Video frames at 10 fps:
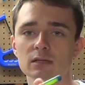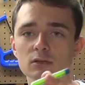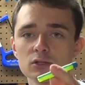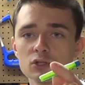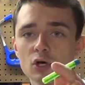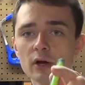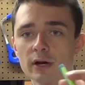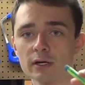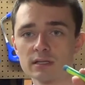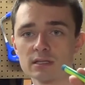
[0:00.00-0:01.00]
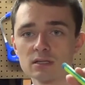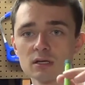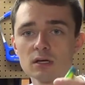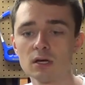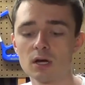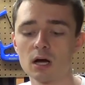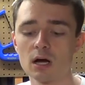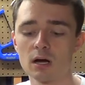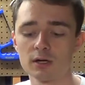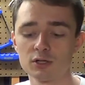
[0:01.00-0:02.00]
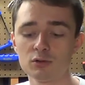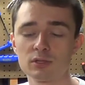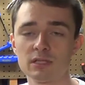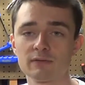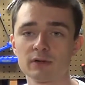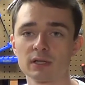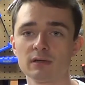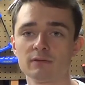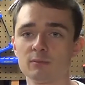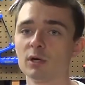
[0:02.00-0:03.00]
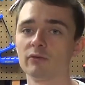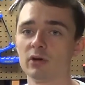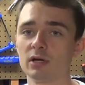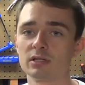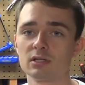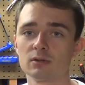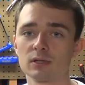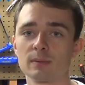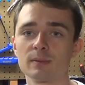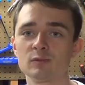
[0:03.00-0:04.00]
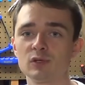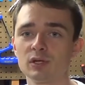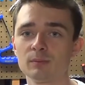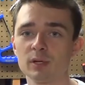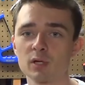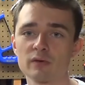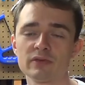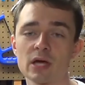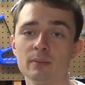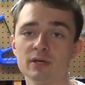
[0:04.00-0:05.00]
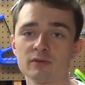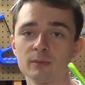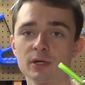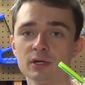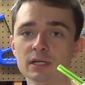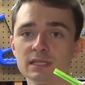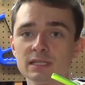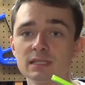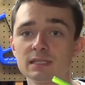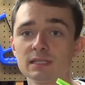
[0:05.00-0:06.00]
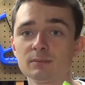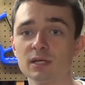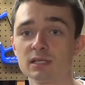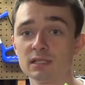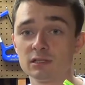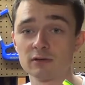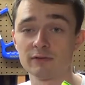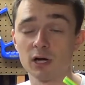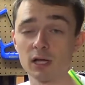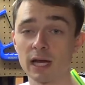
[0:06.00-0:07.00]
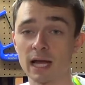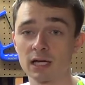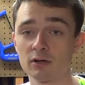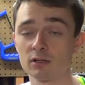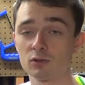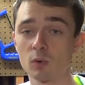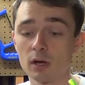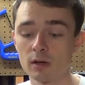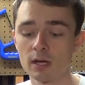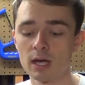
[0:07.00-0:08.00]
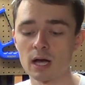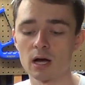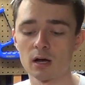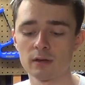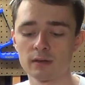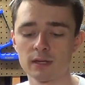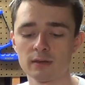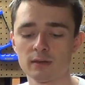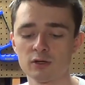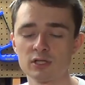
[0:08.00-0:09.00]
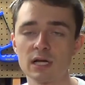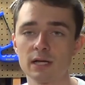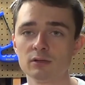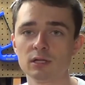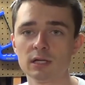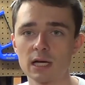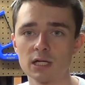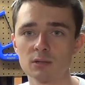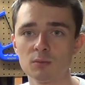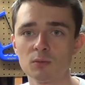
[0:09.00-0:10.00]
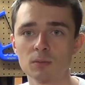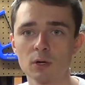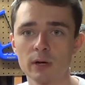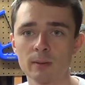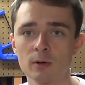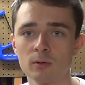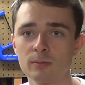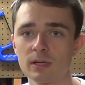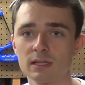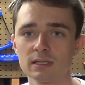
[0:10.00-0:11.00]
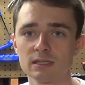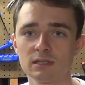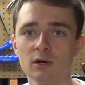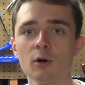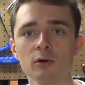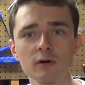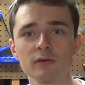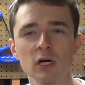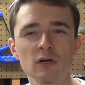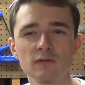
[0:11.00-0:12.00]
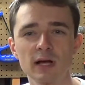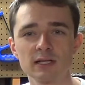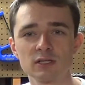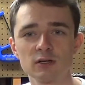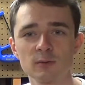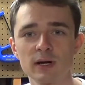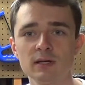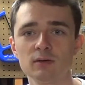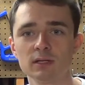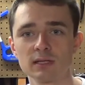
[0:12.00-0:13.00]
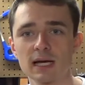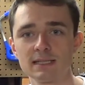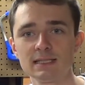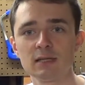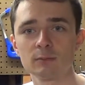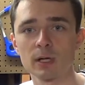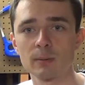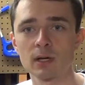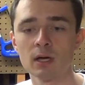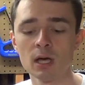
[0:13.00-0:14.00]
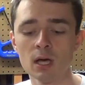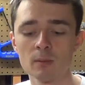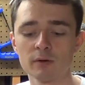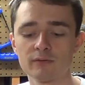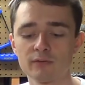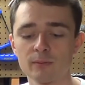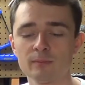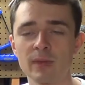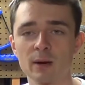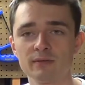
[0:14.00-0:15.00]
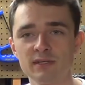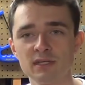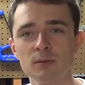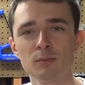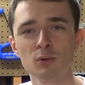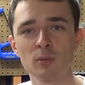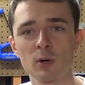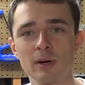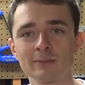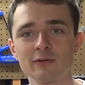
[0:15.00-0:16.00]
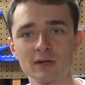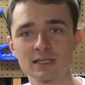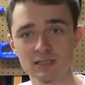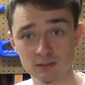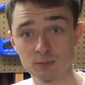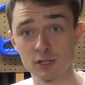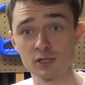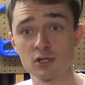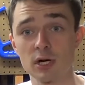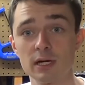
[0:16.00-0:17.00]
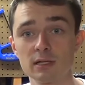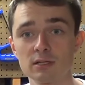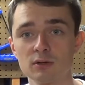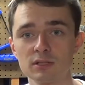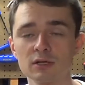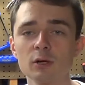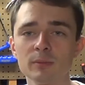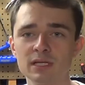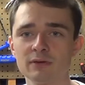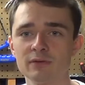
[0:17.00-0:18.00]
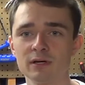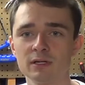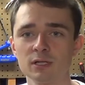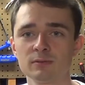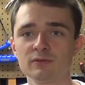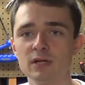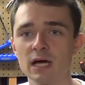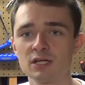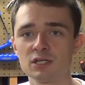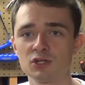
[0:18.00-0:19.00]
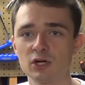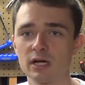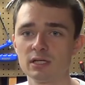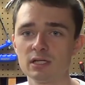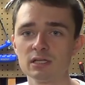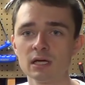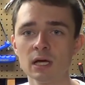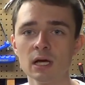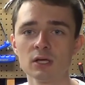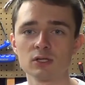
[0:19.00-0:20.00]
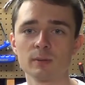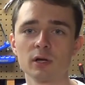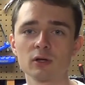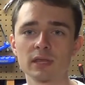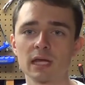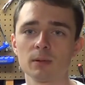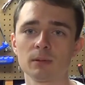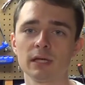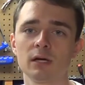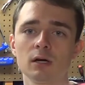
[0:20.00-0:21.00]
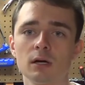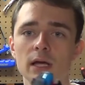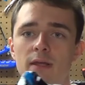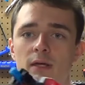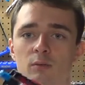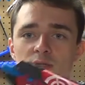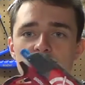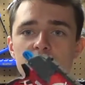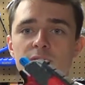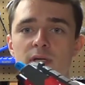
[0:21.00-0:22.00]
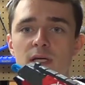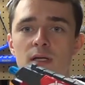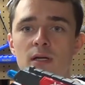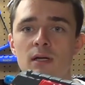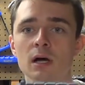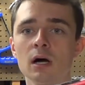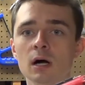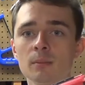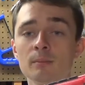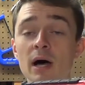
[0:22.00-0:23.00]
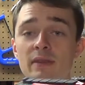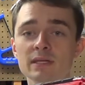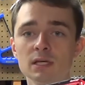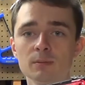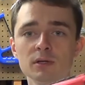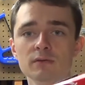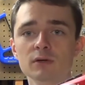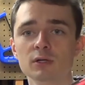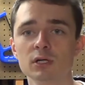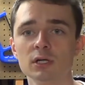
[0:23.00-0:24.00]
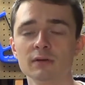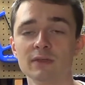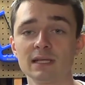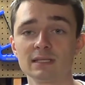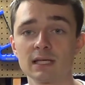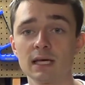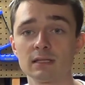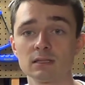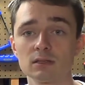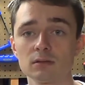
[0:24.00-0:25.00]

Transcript: little straw darts. It shoots differently from Nerf darts, so sometimes you can pick off zombies from a good distance because these are fairly accurate as well. And then they're just not used to dodging Boomco ammo because, you know, Nerf darts fly a certain way and you can kind of see them coming. But from how I've seen the Boomco ammo flies, it's pretty straight, so it's a little bit different in terms of dodging strategies. So I'm going to look that up later and then we'll see if we can mod these up in the future if that's the case.